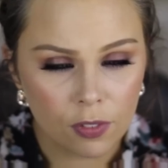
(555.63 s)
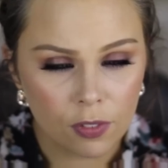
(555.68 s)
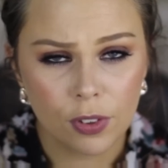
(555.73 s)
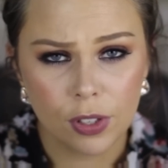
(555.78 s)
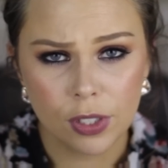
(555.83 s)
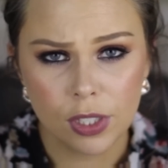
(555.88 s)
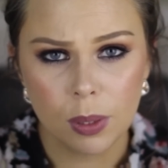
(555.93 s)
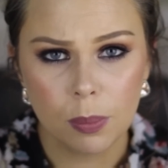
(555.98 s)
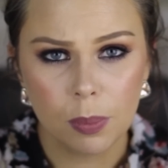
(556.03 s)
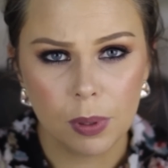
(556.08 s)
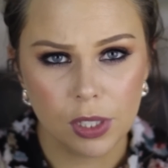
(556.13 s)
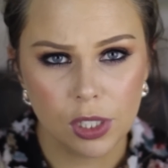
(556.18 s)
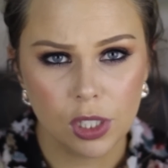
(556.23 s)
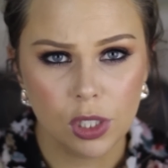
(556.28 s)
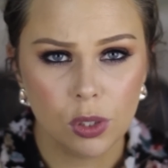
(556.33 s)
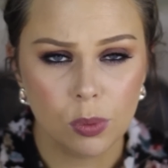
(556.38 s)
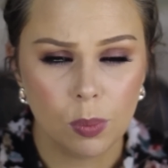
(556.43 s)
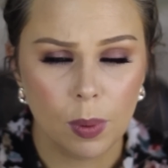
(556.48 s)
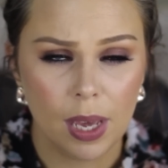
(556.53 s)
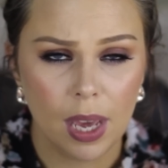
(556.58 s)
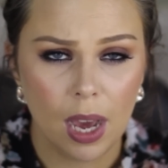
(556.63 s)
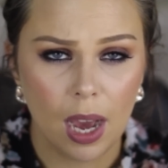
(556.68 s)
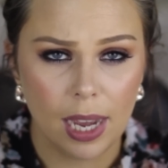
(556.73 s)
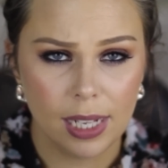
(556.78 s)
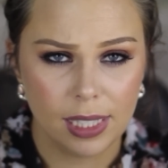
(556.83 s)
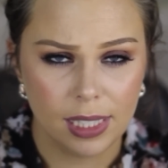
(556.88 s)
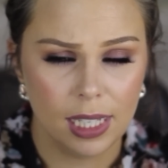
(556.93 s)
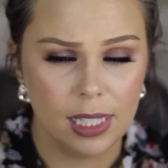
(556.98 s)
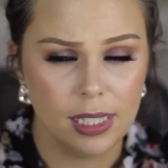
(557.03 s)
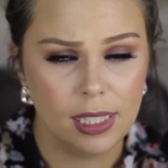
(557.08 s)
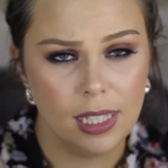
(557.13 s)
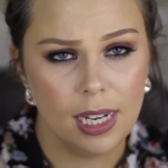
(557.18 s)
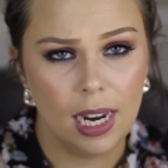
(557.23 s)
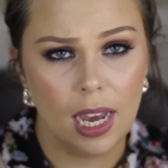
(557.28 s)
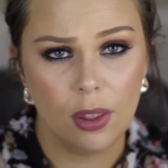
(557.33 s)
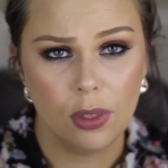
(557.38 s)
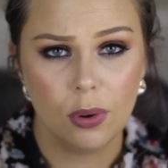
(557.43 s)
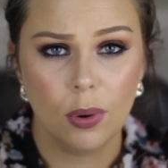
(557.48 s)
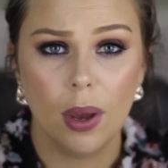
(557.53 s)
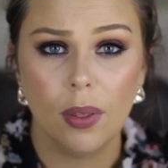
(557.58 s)
first impressions where I test it
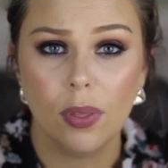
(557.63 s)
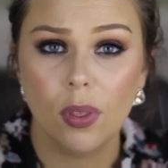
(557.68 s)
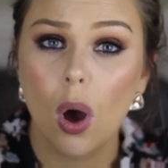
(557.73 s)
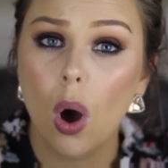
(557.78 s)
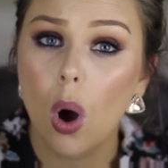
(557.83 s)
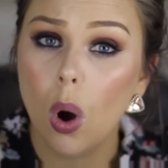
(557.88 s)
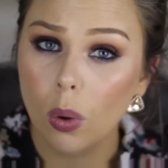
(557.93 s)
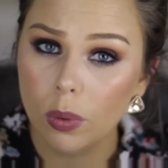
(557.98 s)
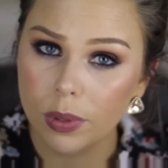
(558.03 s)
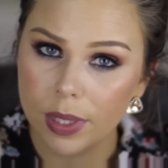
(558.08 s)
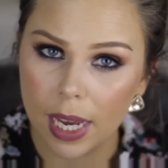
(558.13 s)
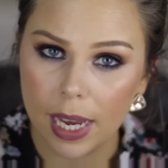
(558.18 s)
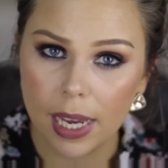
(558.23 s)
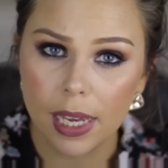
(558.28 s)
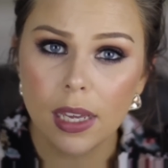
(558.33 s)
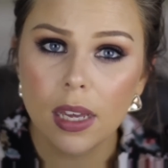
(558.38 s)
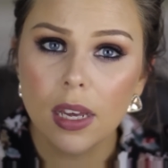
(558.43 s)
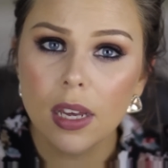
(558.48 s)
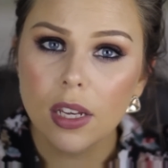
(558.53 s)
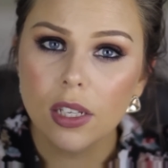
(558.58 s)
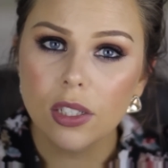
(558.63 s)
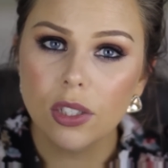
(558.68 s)
out throughout the whole day